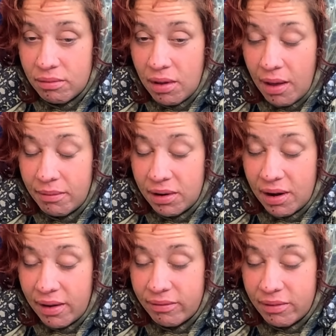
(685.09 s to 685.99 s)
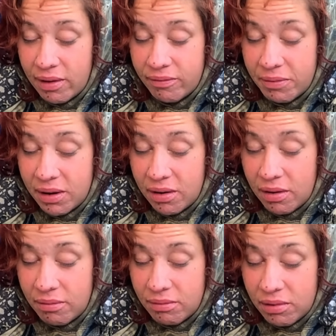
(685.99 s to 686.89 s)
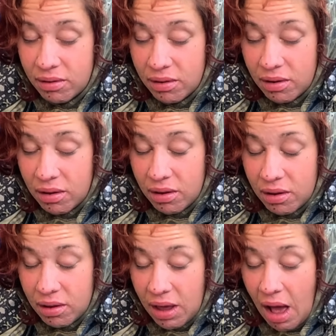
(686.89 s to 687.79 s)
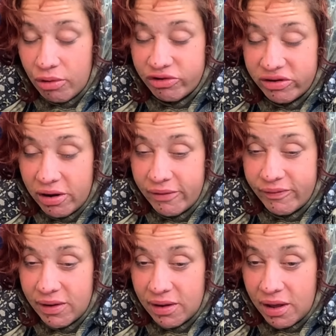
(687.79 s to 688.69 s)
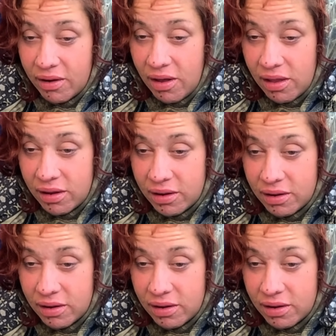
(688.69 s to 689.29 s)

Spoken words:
I mean, I've been couch surfing, I call it.